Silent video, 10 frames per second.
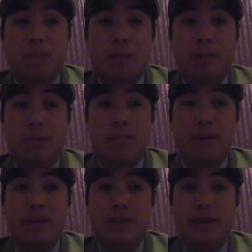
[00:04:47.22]
But
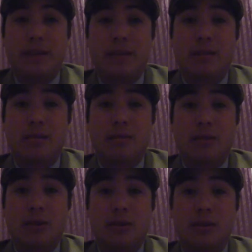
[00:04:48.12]
B.J. Denker
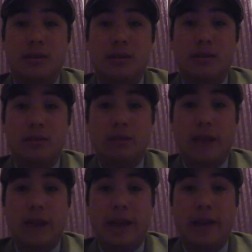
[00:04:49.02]
was
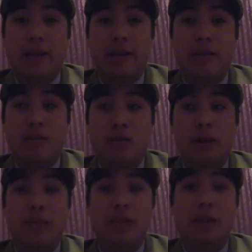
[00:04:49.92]
a
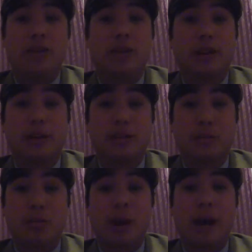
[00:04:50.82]
revelation and a
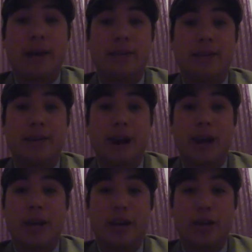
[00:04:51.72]
surprise, and
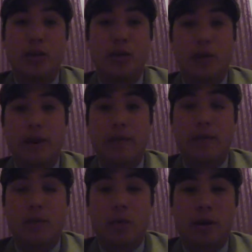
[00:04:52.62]
not in a good way
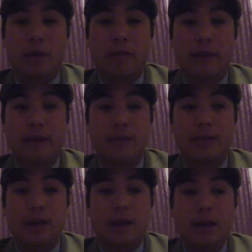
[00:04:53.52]
for Oregon fans.
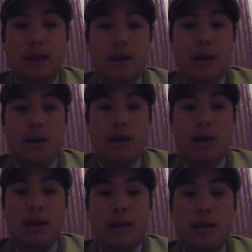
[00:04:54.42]

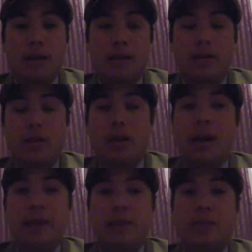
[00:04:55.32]
There's a
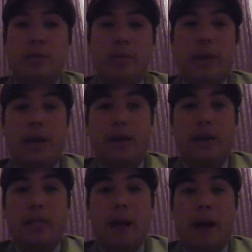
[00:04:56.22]
lot that's been made
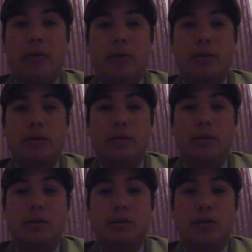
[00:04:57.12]
about
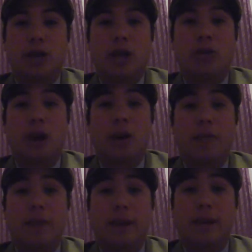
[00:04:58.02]
Josh
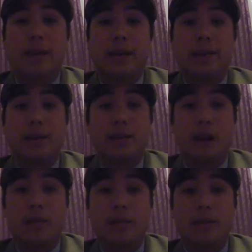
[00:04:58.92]
Huff and DeAnthony
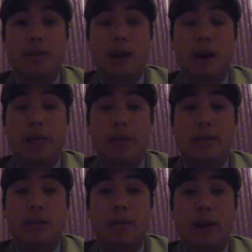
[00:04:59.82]
Thomas's
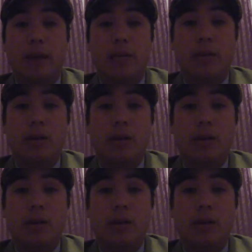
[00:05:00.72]
comments about,